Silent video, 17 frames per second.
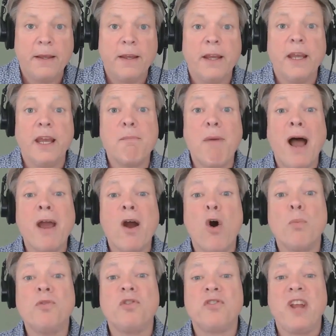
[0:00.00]
In my
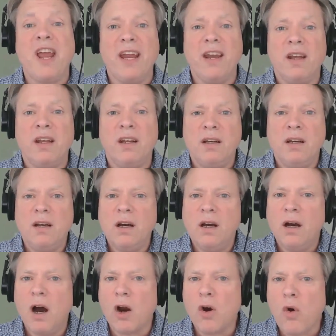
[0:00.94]
home state,
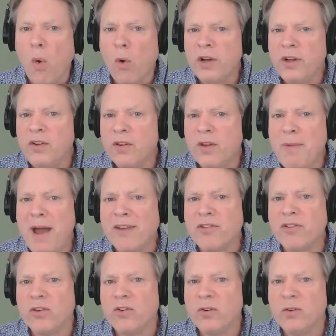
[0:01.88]
according to the
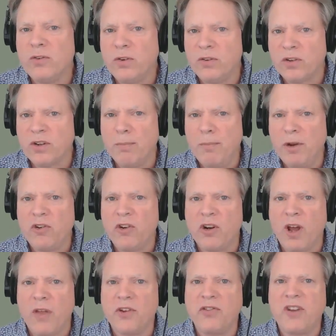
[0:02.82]
Massachusetts Commission
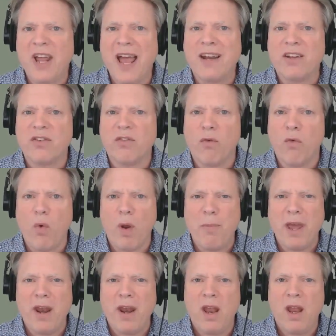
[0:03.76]
on the Status of
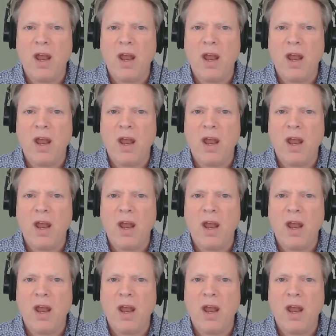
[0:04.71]
Women,